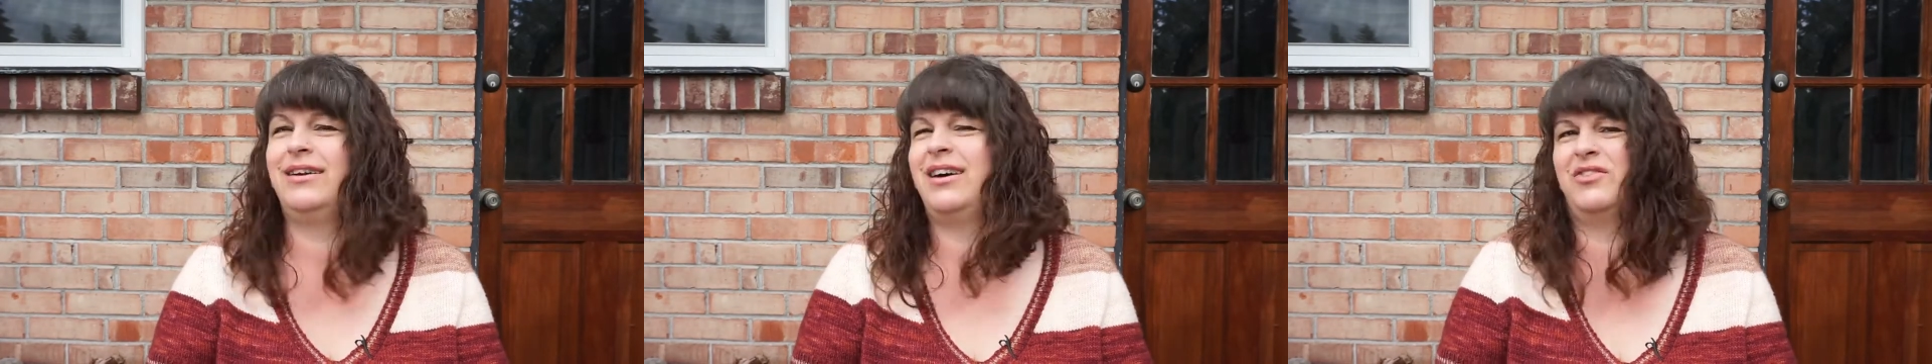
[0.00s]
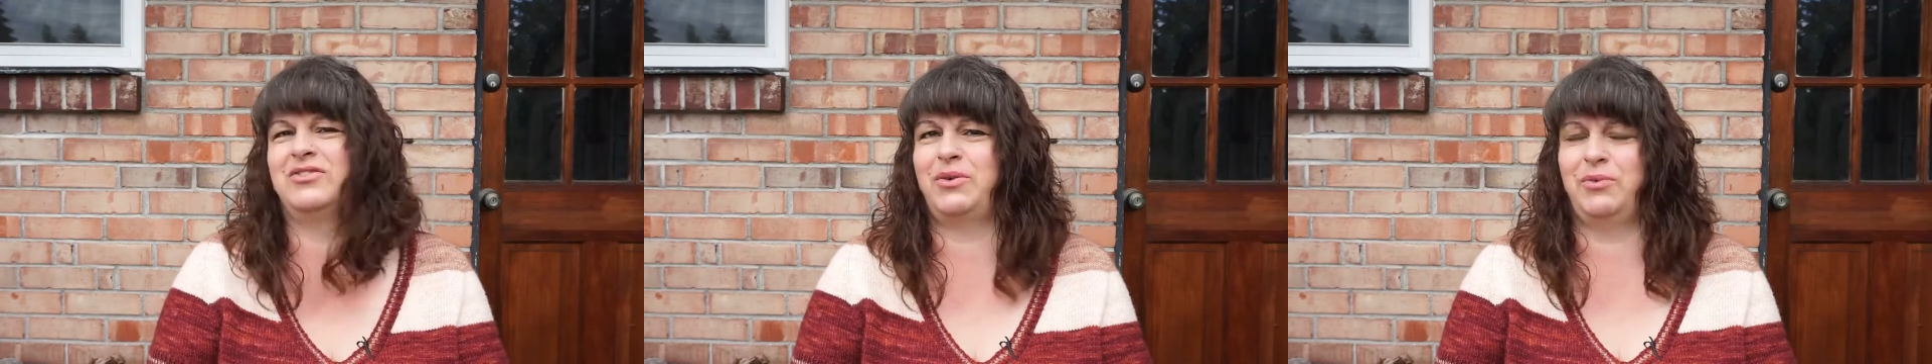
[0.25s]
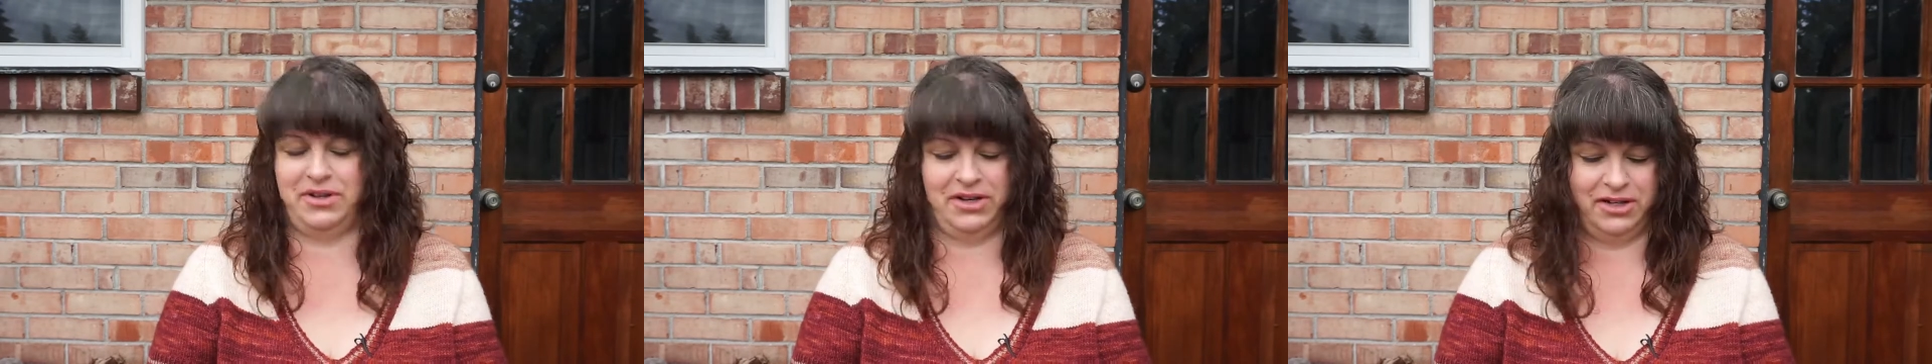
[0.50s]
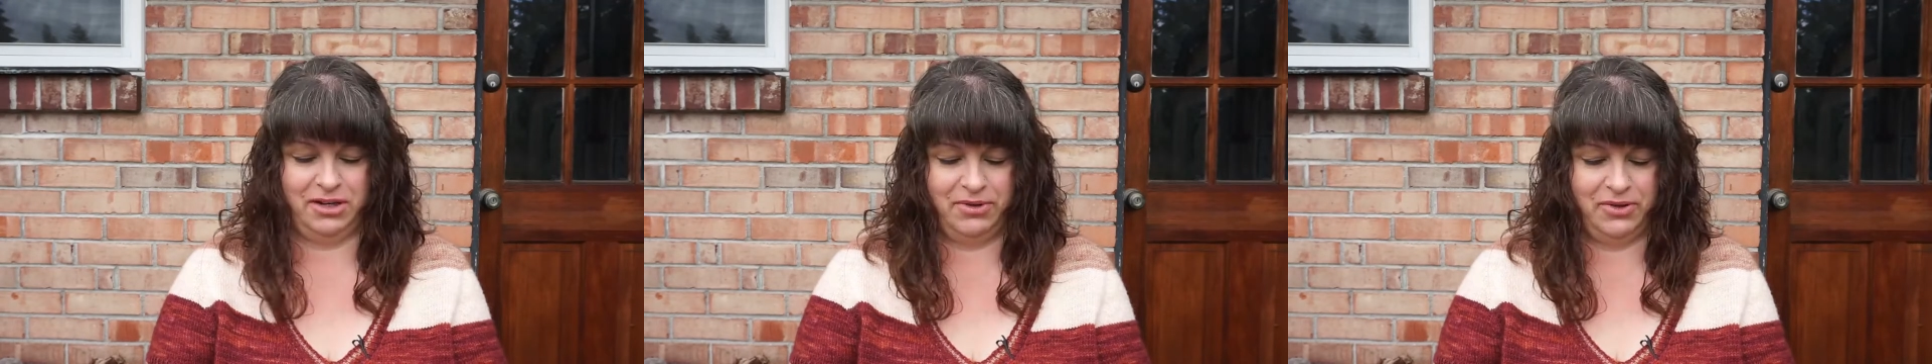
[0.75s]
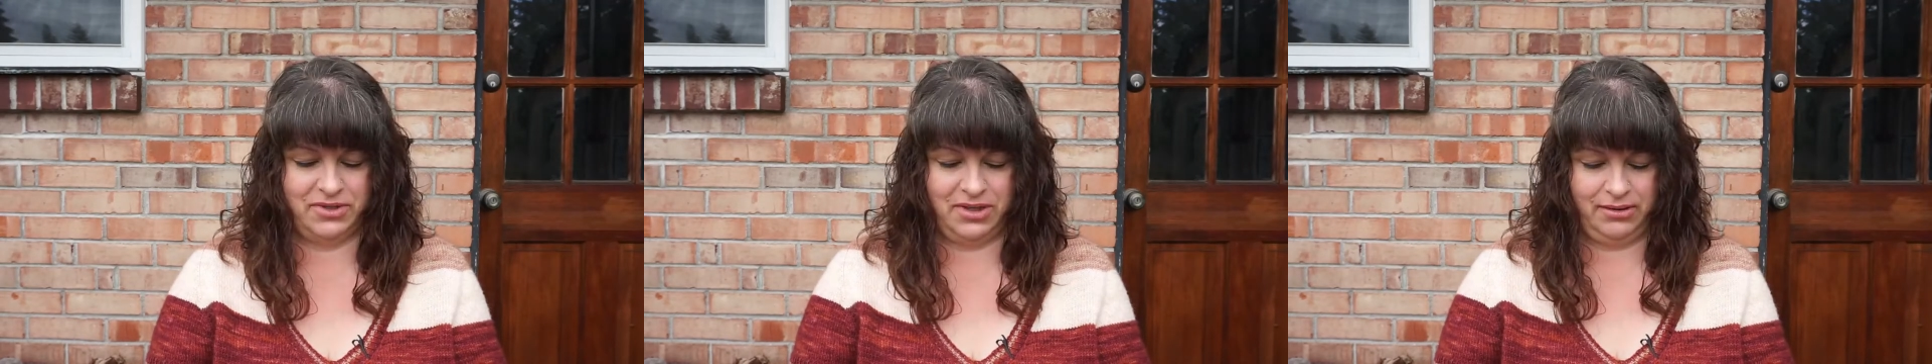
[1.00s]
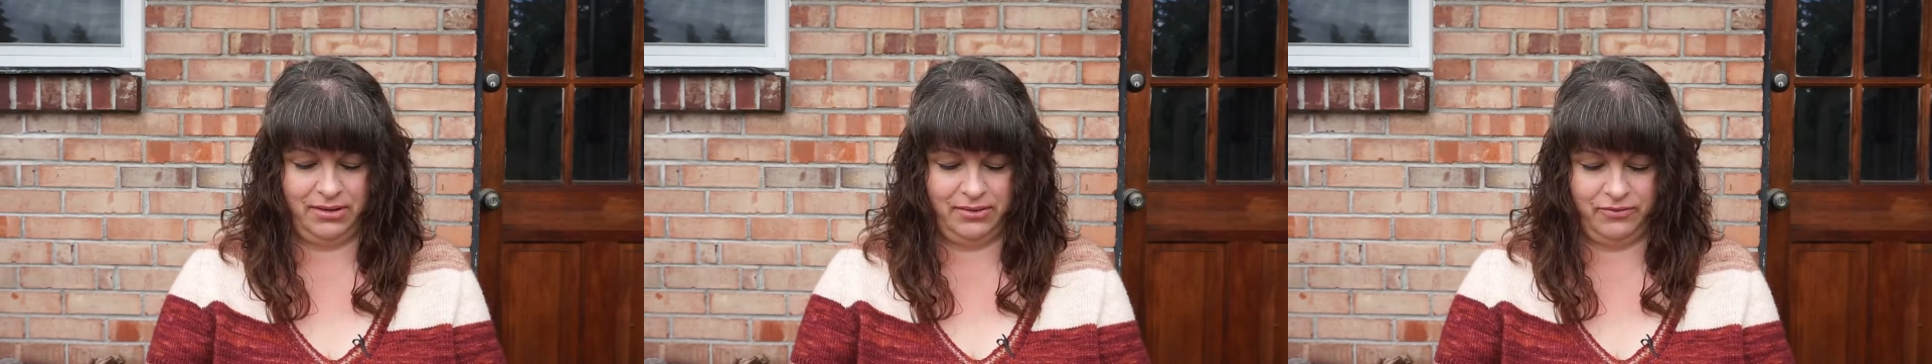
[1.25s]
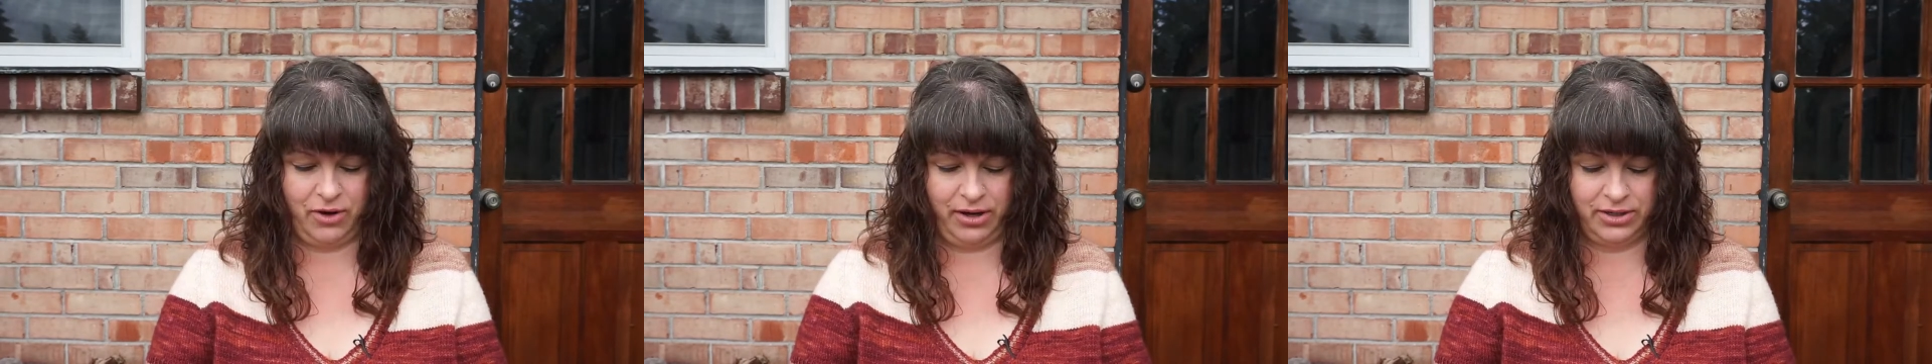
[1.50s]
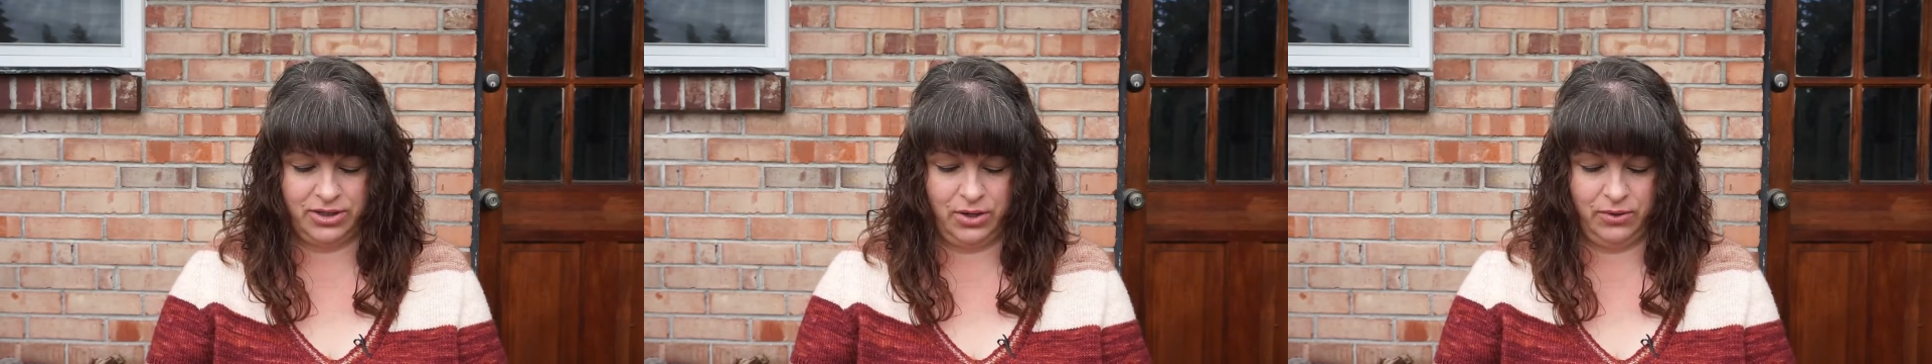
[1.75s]
I wouldn't end up using in Frog
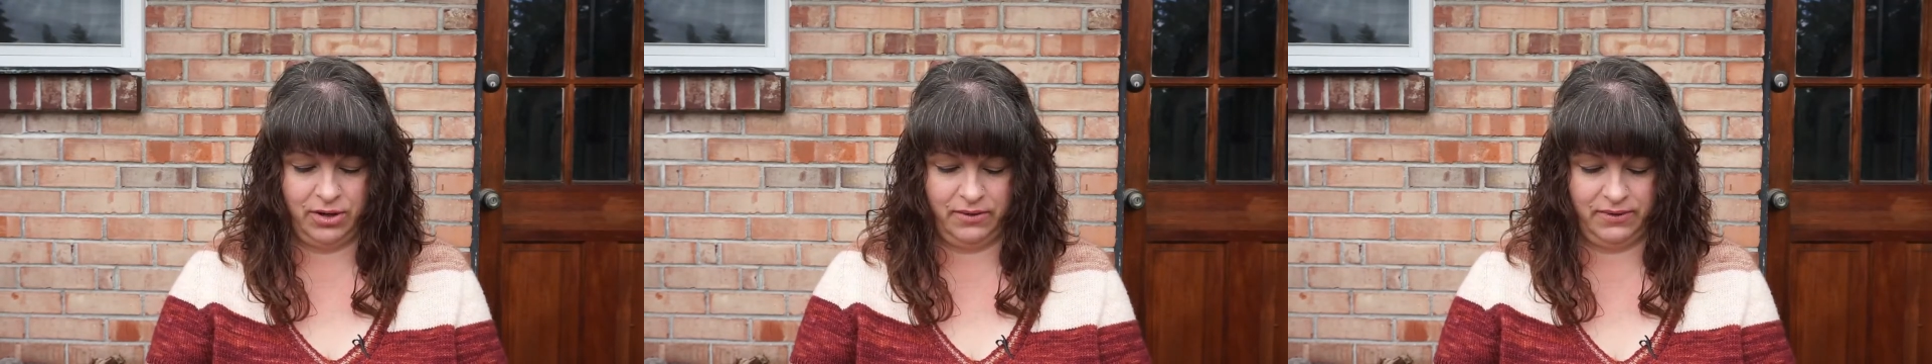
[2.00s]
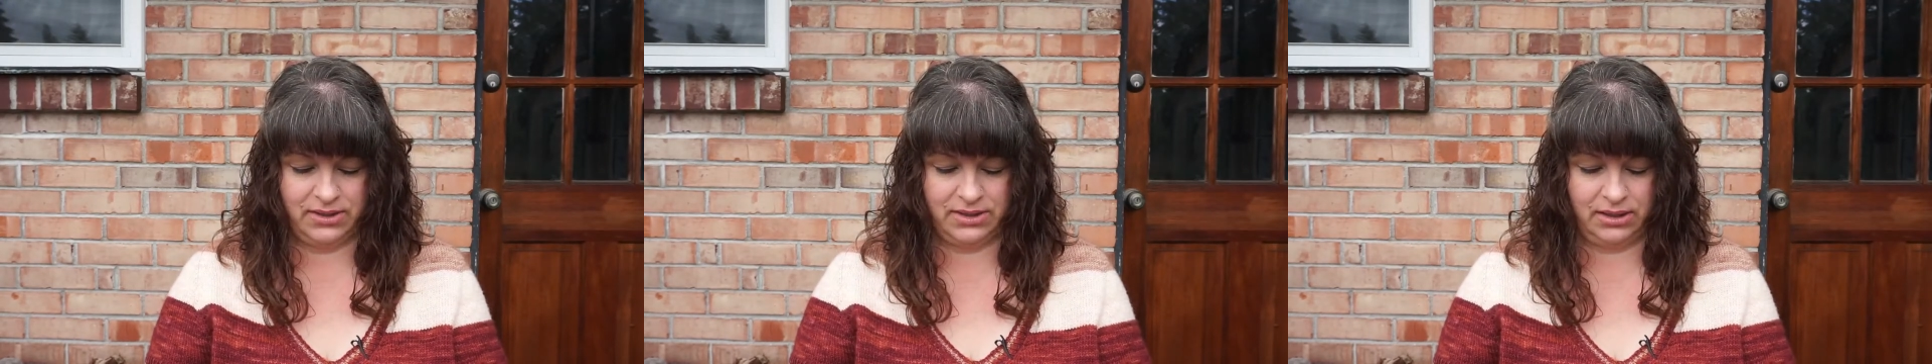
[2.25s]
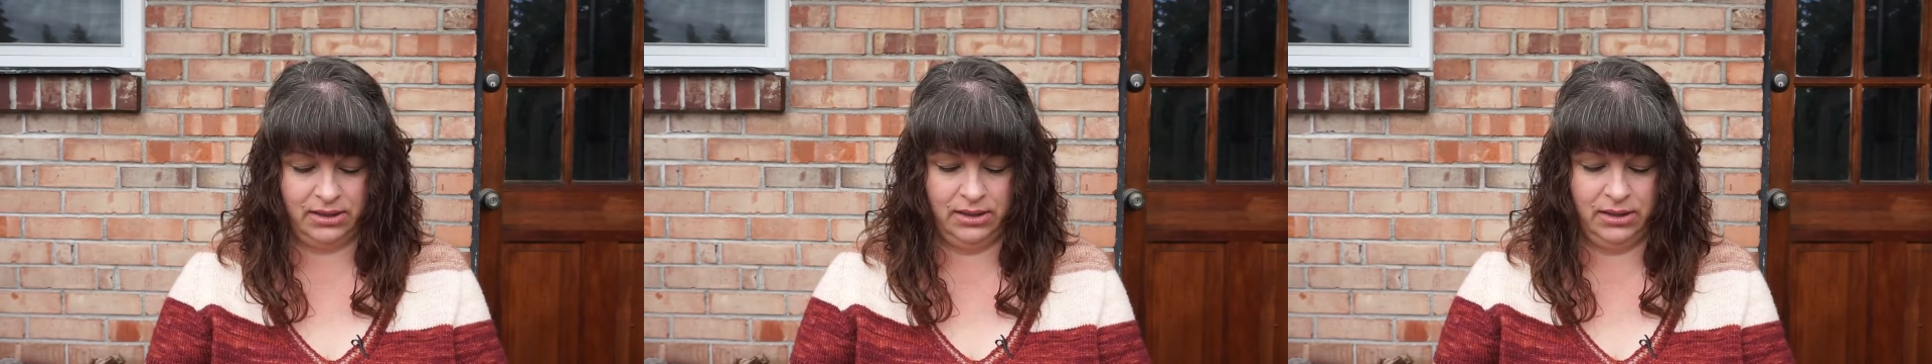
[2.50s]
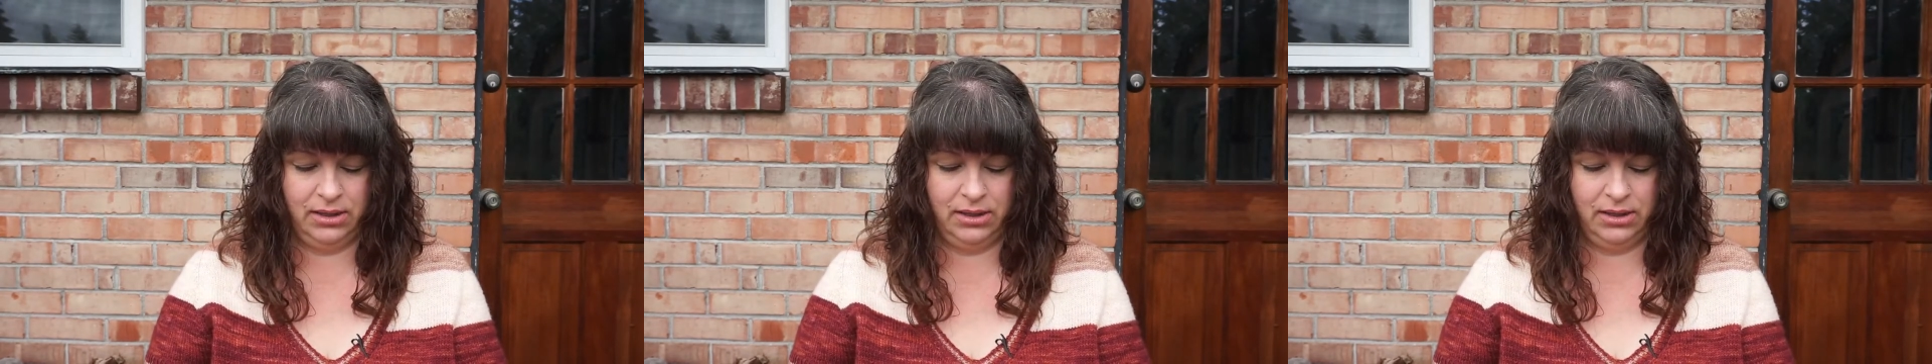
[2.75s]
and Toad, obviously.